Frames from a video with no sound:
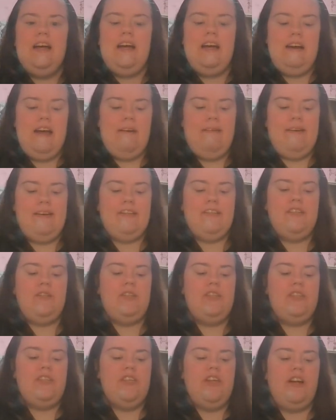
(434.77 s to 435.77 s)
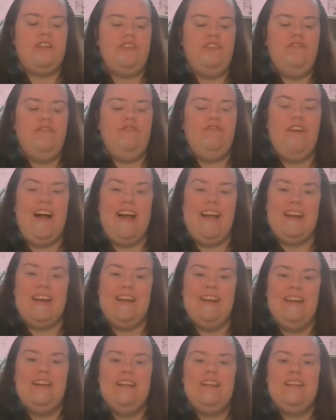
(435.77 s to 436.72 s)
and having such fun,